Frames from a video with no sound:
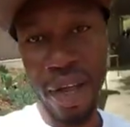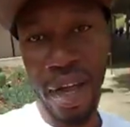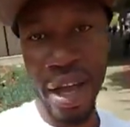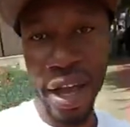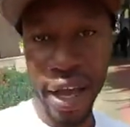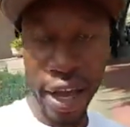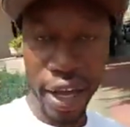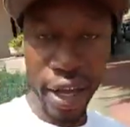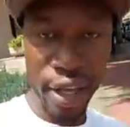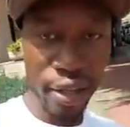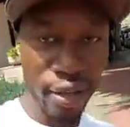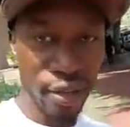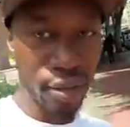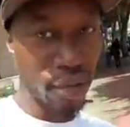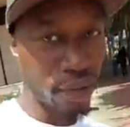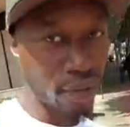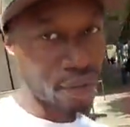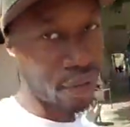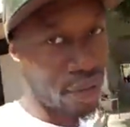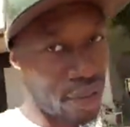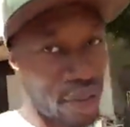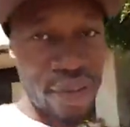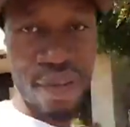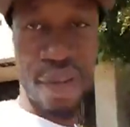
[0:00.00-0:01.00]
And
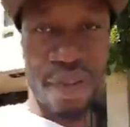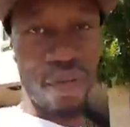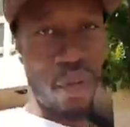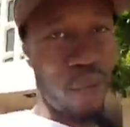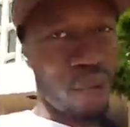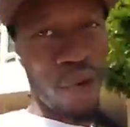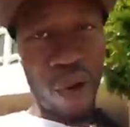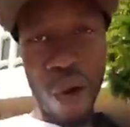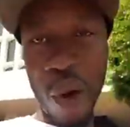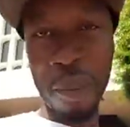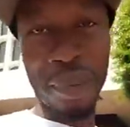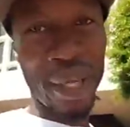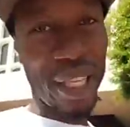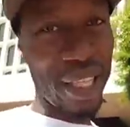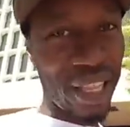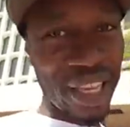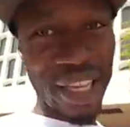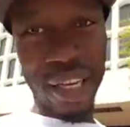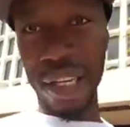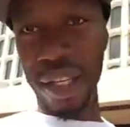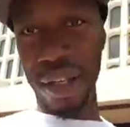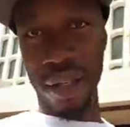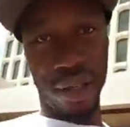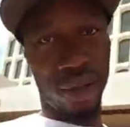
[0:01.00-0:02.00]
we're going to be
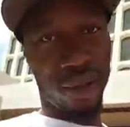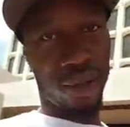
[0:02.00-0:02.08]
litty.